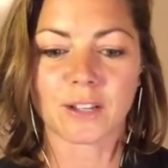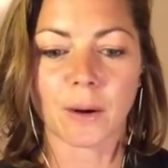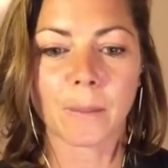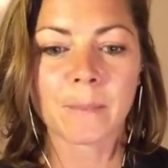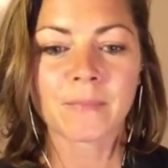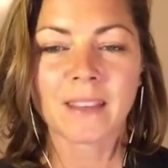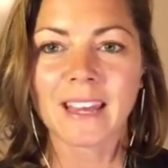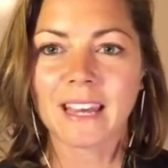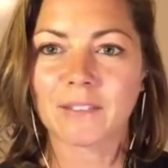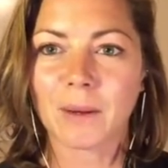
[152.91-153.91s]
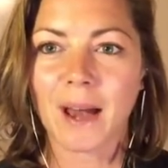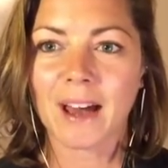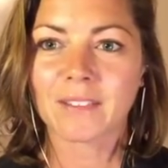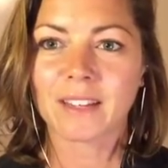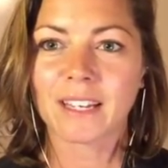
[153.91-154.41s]
So if you
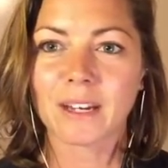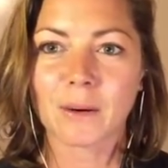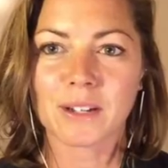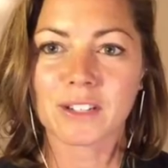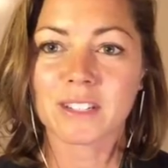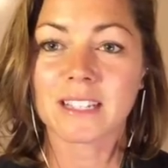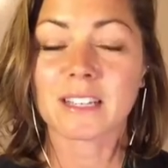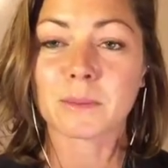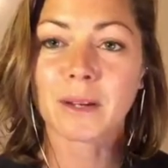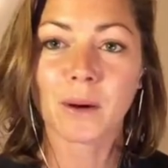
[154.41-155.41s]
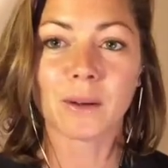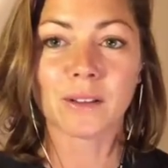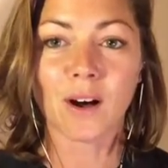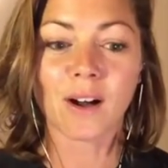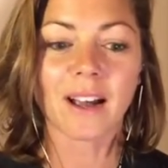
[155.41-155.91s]
have any questions as we go
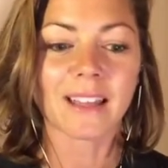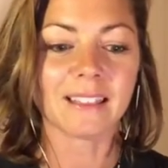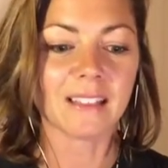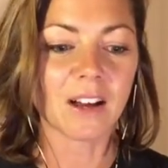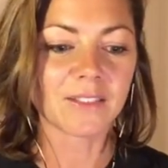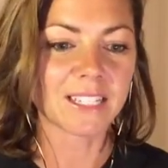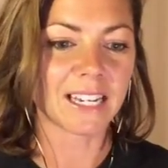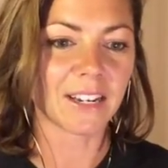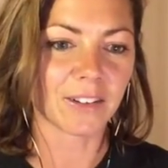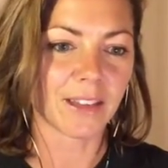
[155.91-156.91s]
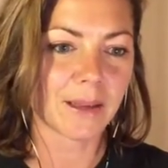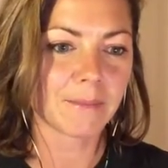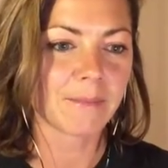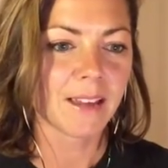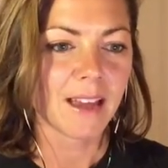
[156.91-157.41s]
along, I'd love to hear them.